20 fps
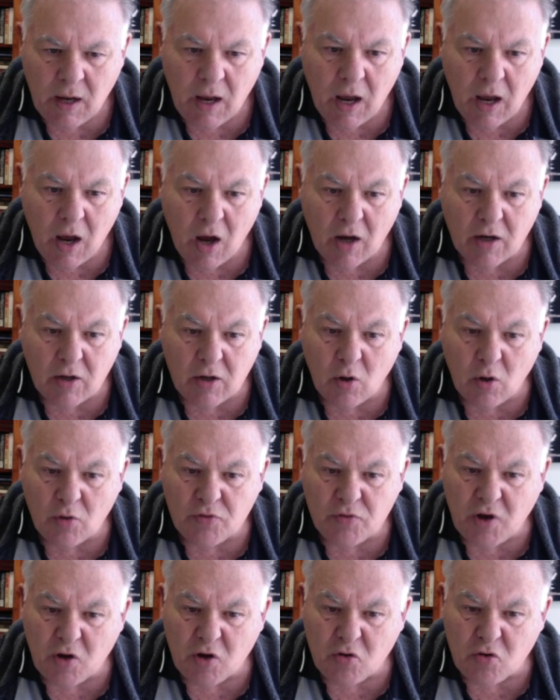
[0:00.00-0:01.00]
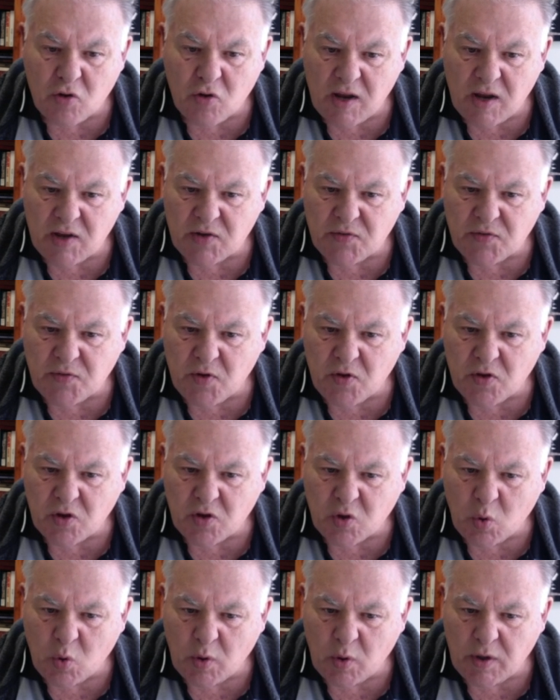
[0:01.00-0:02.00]
I could also transfer the
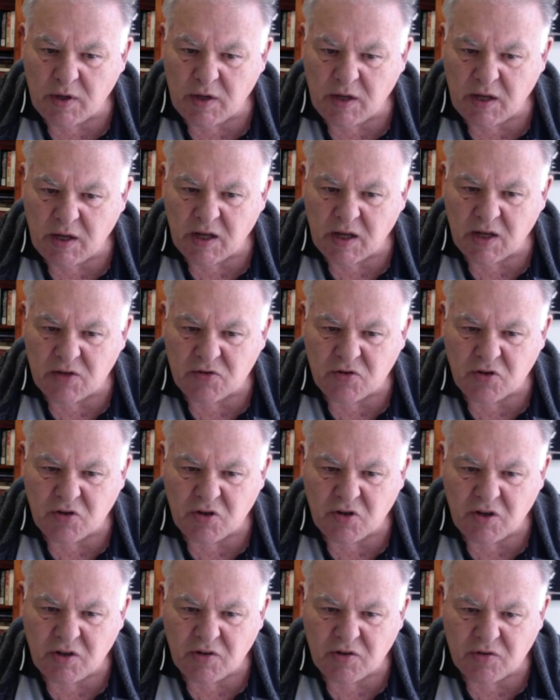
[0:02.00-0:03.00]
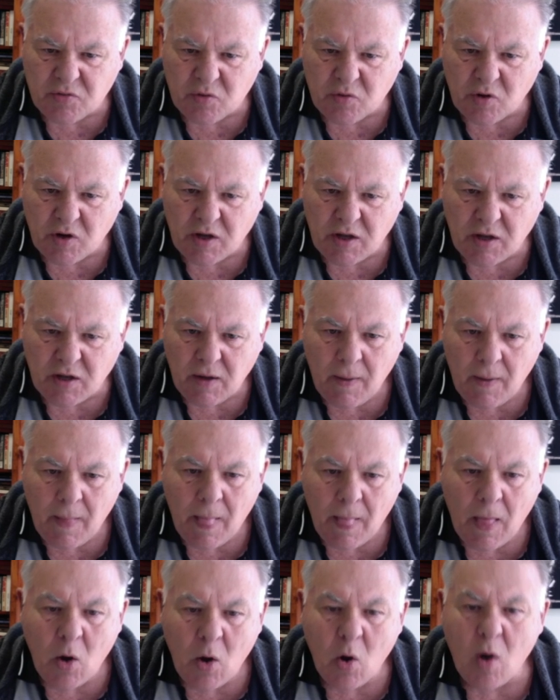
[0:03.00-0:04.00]
queen here to e3,
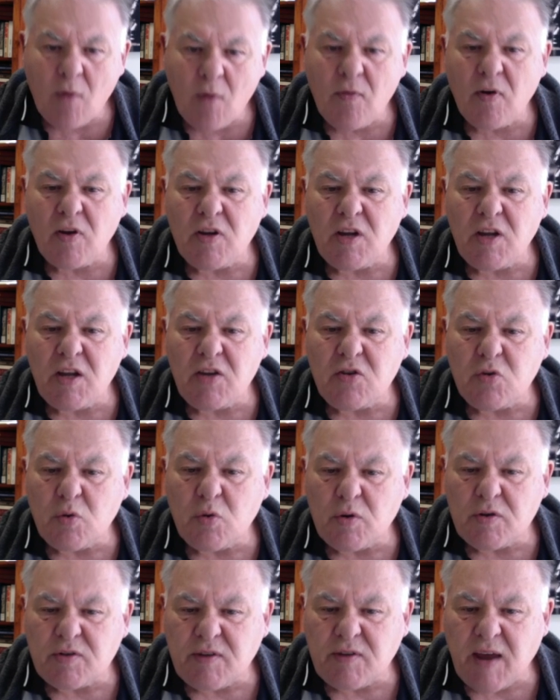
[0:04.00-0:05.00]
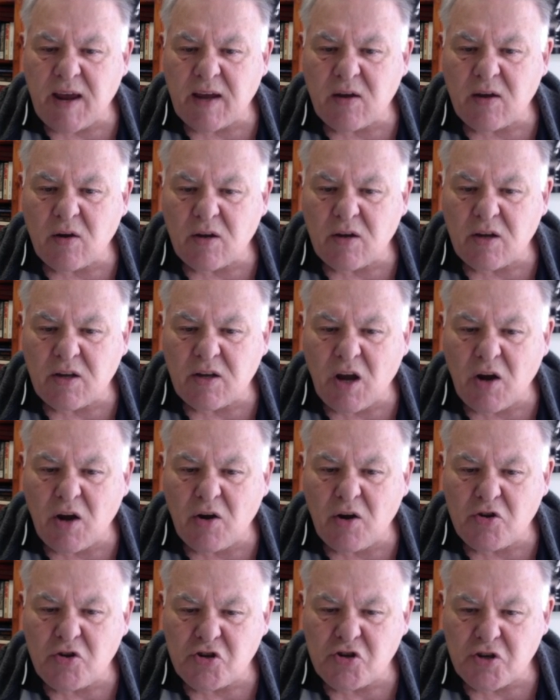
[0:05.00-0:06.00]
or if I need to attack, I could go
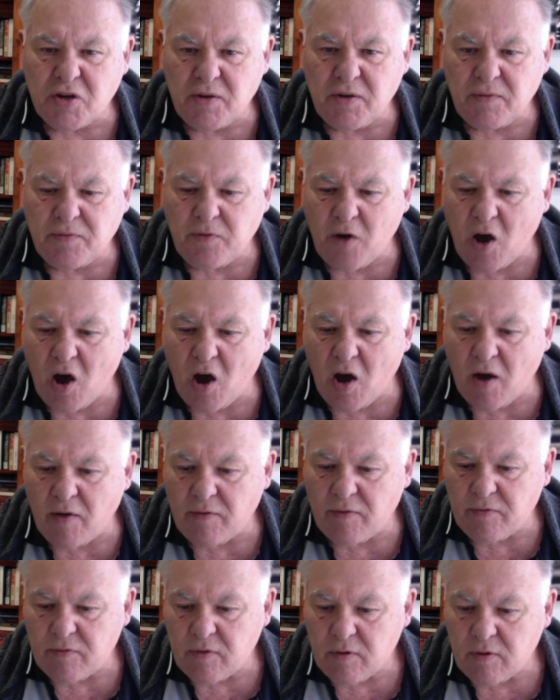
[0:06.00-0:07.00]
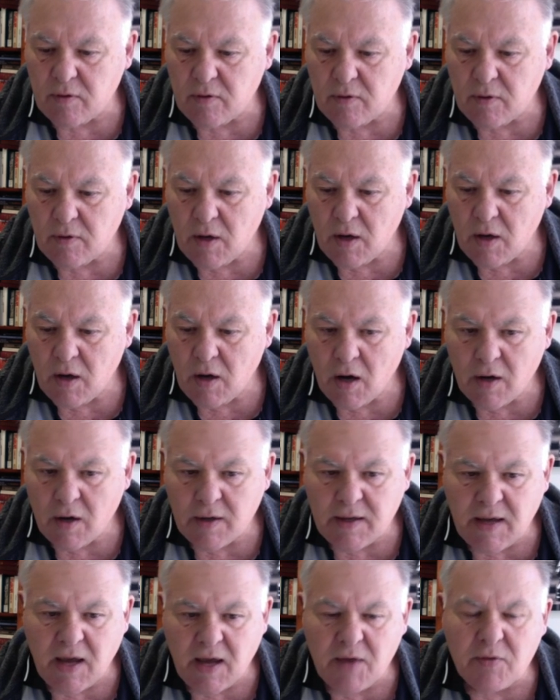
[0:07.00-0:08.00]
to g5.
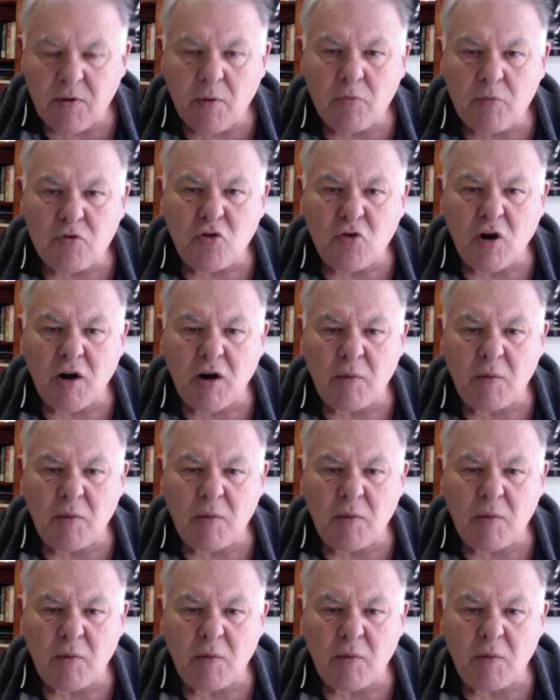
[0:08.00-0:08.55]
Okay, so I'm trying to